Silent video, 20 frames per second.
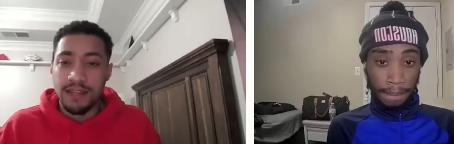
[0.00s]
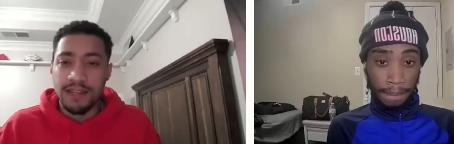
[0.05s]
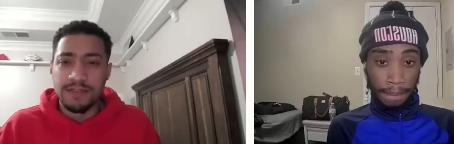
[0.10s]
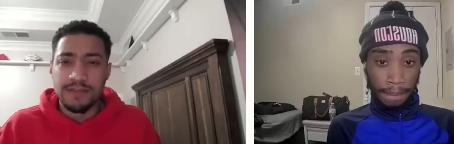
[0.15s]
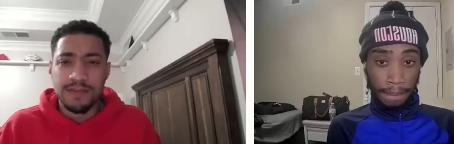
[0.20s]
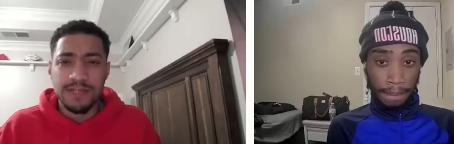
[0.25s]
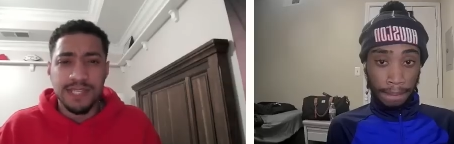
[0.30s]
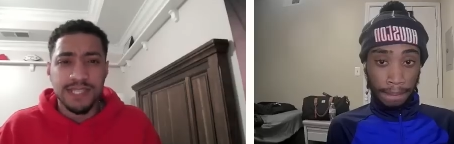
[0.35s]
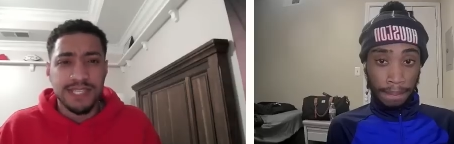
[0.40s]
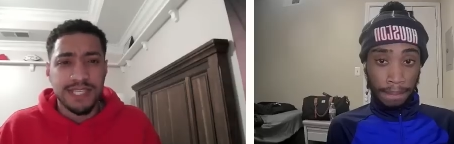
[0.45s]

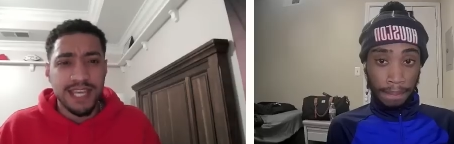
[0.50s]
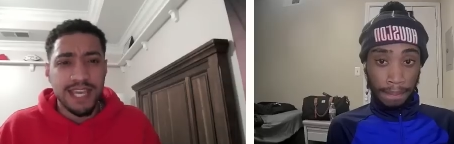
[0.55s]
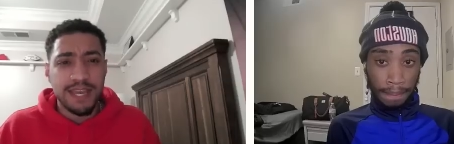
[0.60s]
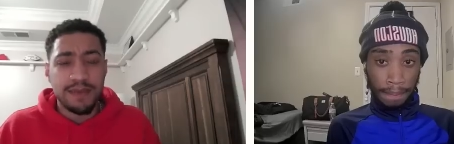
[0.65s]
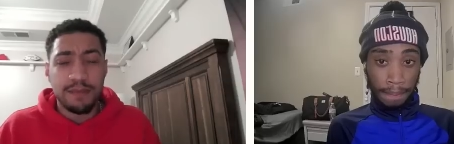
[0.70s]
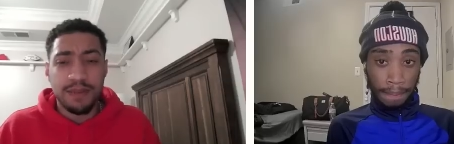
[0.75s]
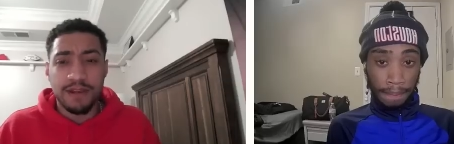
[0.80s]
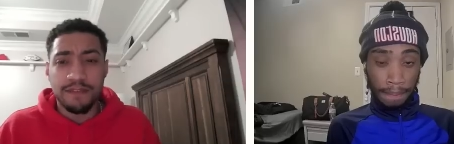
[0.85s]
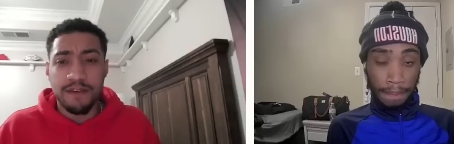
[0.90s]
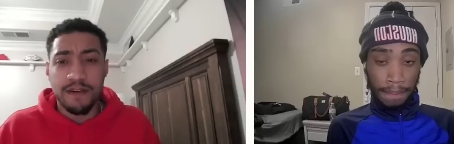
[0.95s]
Speaker 1: this was a
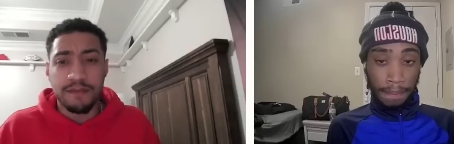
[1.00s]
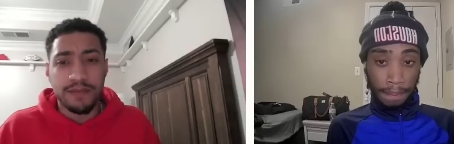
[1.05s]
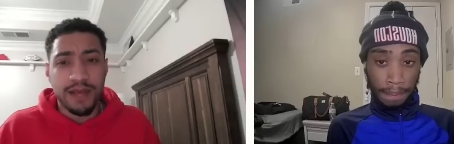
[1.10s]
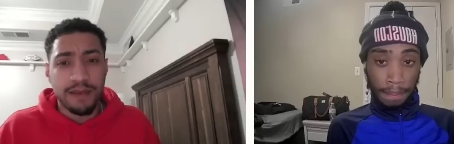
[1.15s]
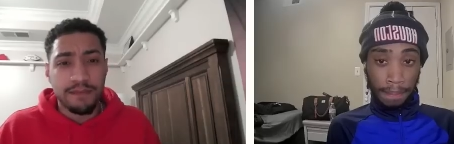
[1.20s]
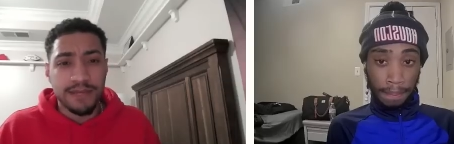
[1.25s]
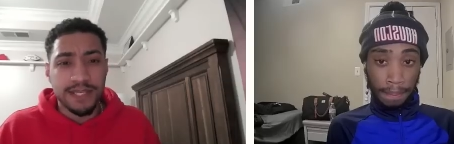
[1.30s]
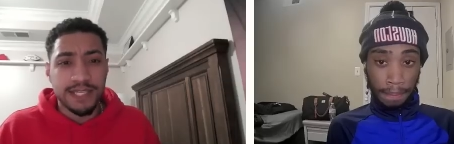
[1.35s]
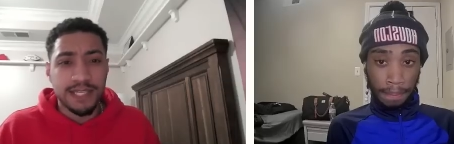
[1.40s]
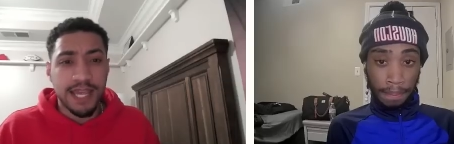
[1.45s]
team, and if I'm
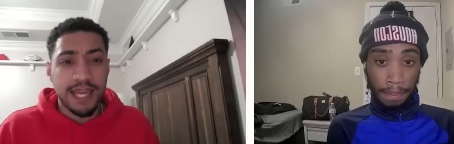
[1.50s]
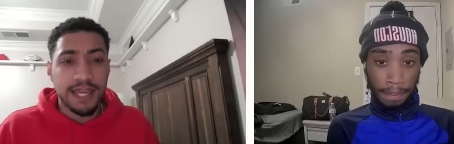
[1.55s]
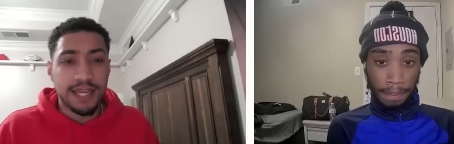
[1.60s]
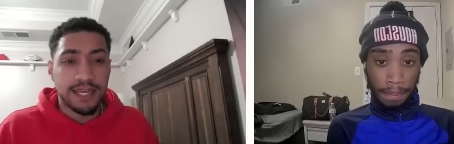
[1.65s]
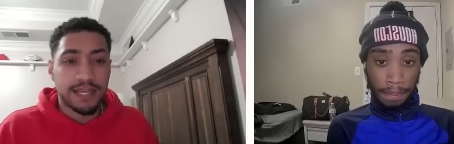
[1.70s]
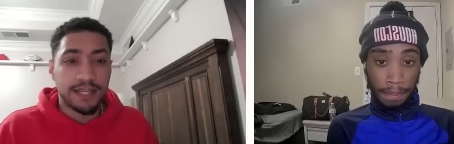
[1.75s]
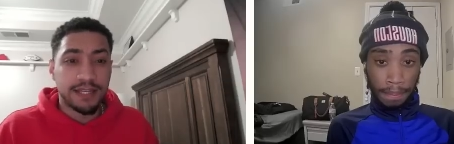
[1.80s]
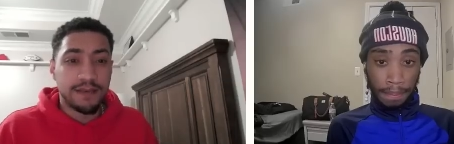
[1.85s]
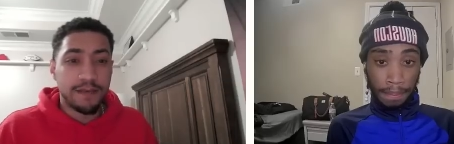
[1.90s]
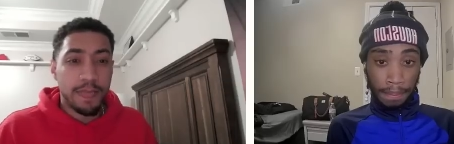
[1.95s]
not
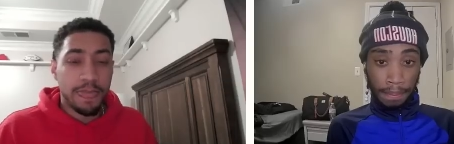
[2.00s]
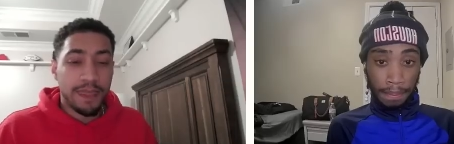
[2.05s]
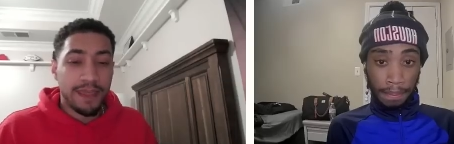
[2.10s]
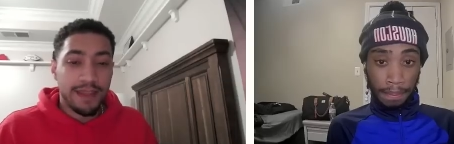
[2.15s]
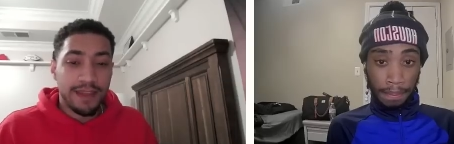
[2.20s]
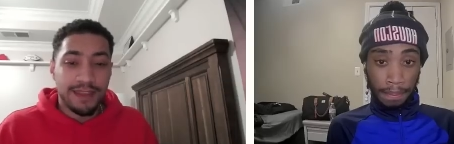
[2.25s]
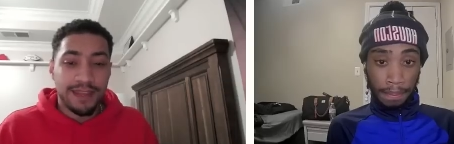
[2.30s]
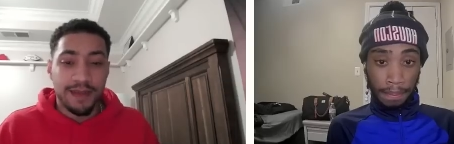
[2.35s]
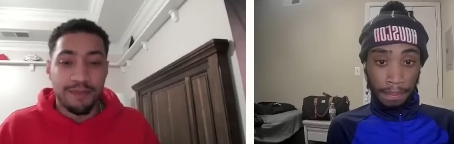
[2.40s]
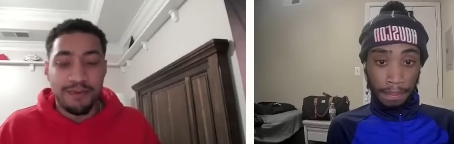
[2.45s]
mistaken,
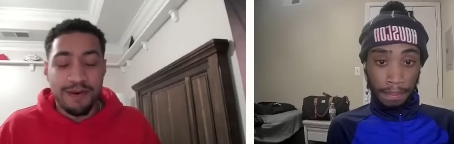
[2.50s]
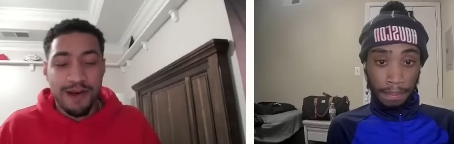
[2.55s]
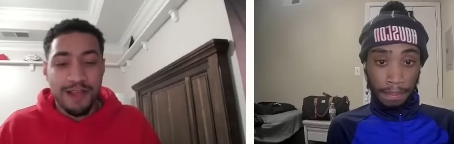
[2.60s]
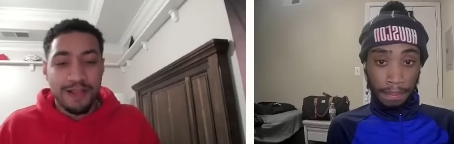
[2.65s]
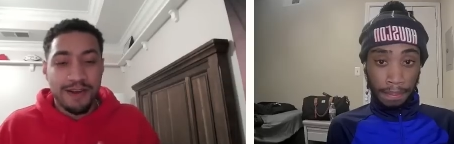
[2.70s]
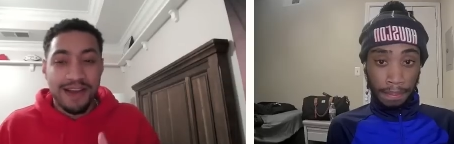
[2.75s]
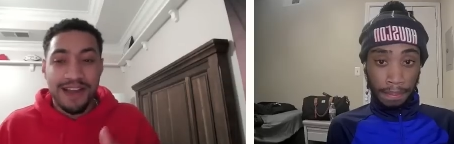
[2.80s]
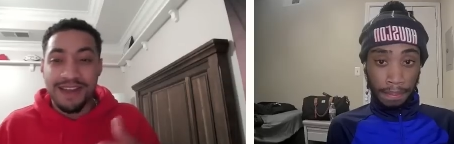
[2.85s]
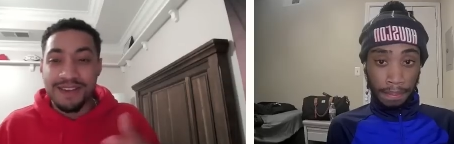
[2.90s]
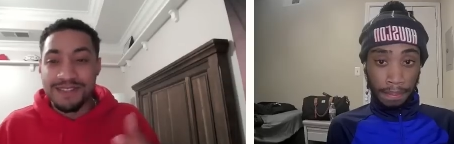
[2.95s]
yeah,
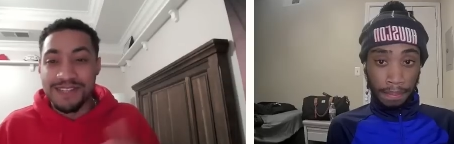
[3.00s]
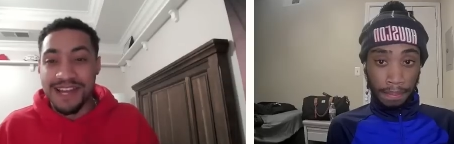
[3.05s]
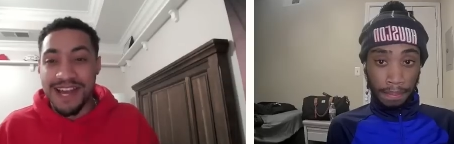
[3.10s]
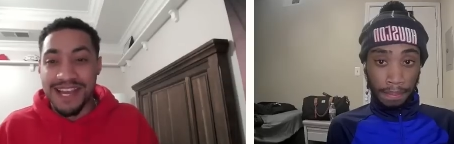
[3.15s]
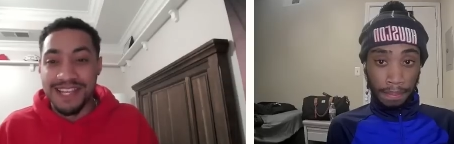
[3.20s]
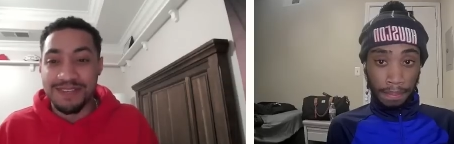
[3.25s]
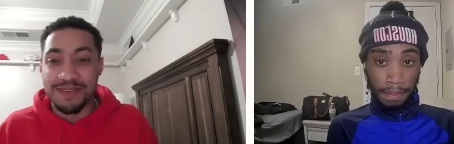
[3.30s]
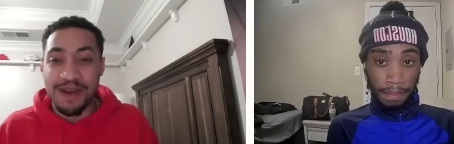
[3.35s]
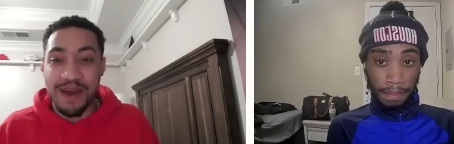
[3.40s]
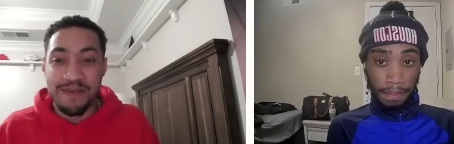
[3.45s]
Paulo, I was gonna
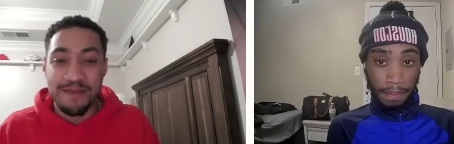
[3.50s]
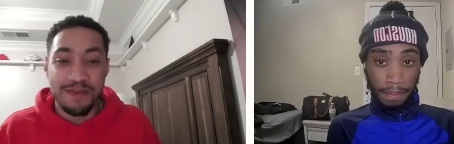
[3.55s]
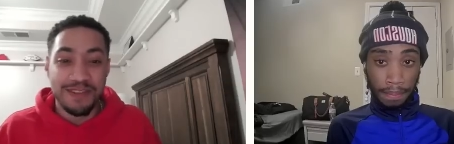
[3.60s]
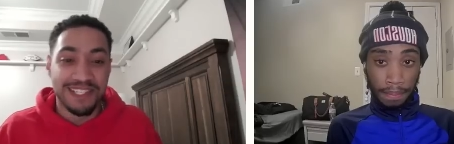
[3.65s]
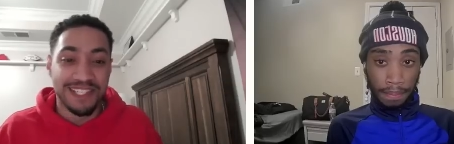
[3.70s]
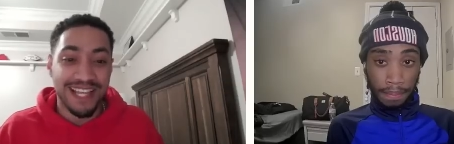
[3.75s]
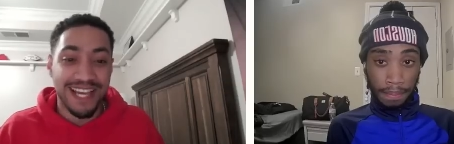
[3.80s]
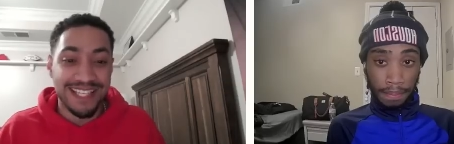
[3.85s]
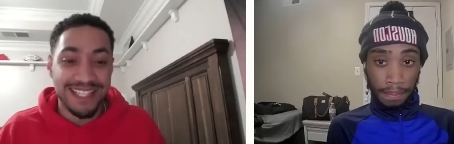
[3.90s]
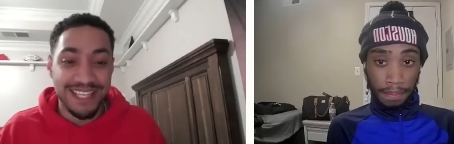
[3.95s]
ask you what happened
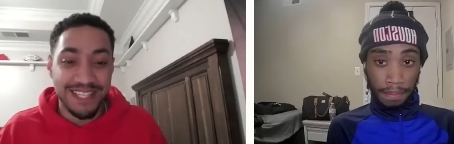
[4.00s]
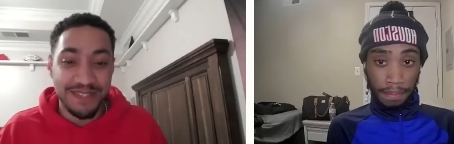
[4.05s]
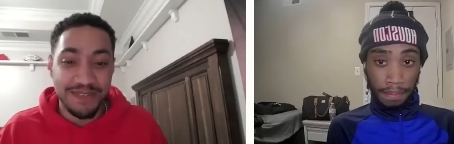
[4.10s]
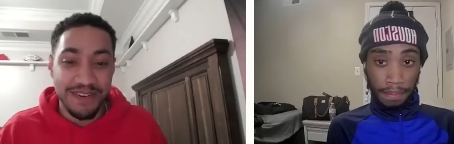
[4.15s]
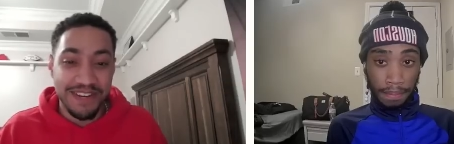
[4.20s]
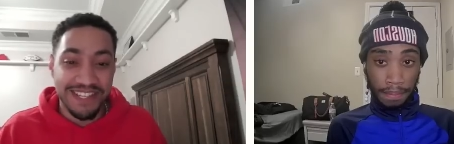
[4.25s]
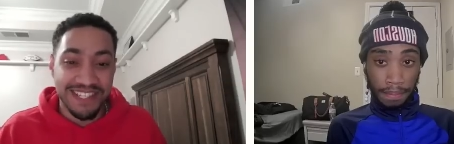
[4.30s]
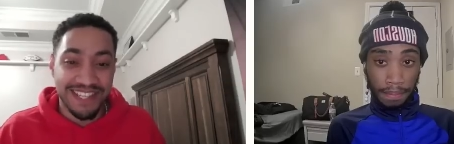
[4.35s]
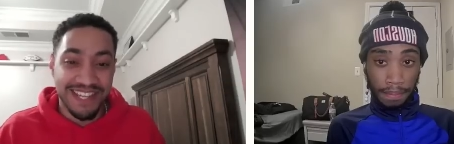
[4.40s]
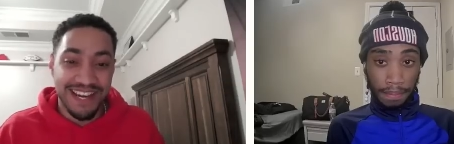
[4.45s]
with your light
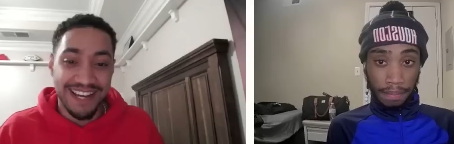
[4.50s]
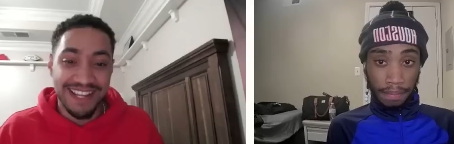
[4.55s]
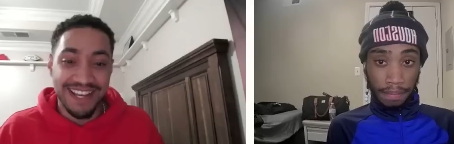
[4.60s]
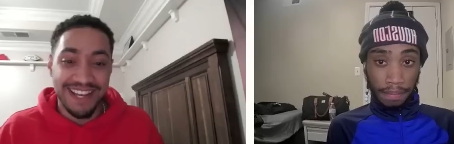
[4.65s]
situation.